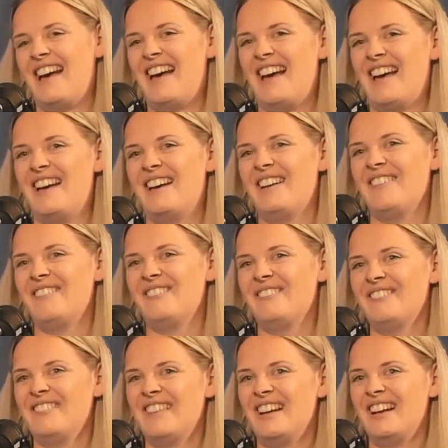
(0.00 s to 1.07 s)

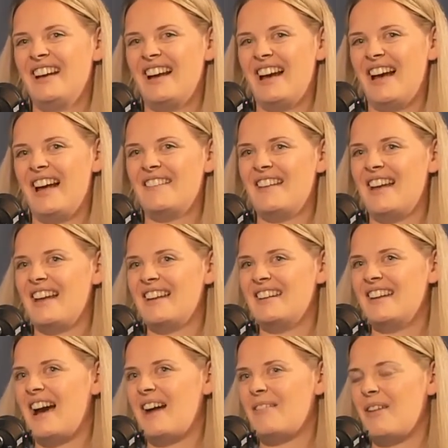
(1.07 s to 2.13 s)
And
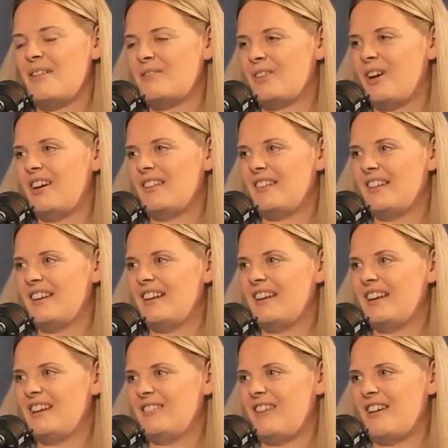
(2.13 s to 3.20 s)
then now I've got
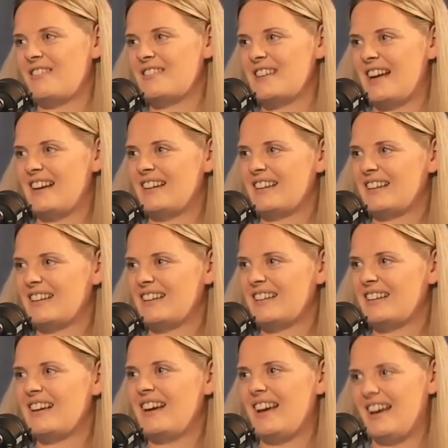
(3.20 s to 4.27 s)
the Graphtec.
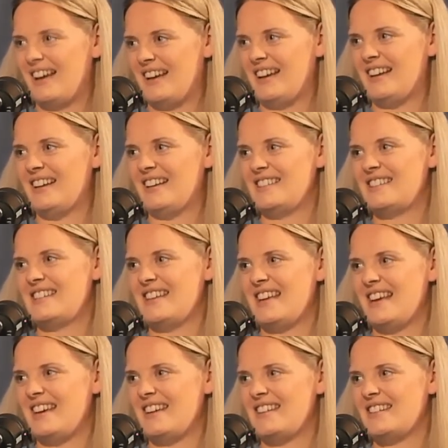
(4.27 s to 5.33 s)
The
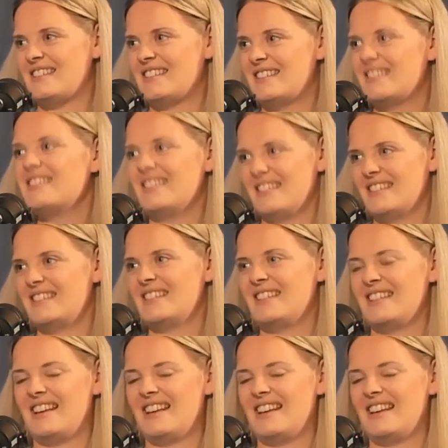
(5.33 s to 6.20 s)
CE machine. Yeah.